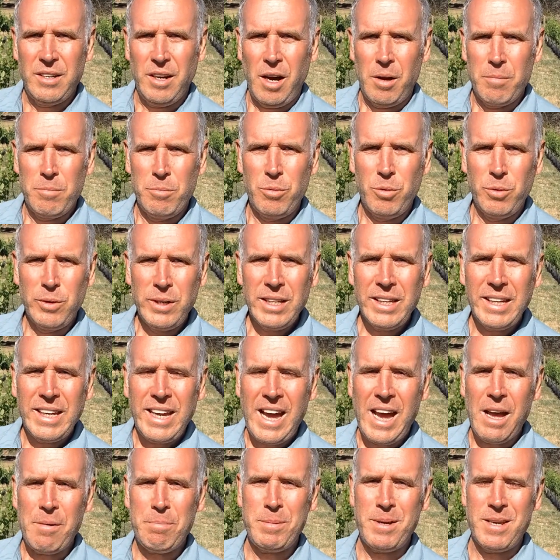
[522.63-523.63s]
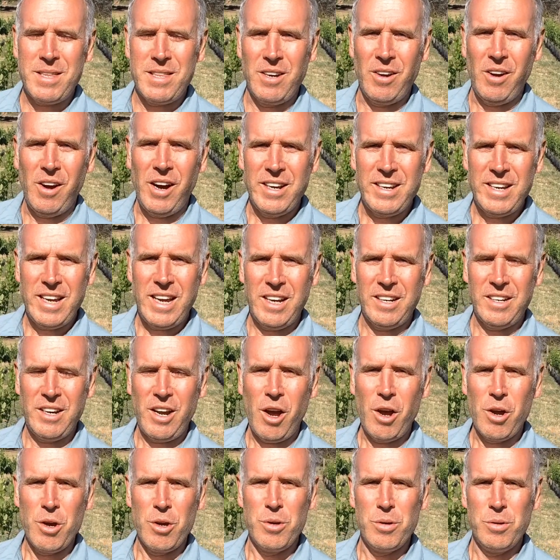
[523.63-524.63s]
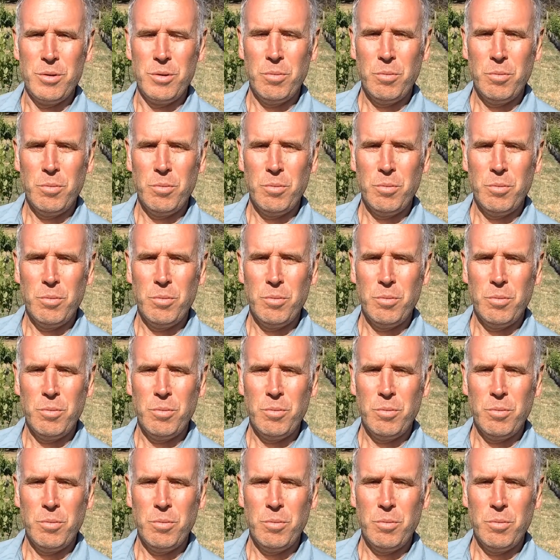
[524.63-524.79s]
I'm really happy that I now know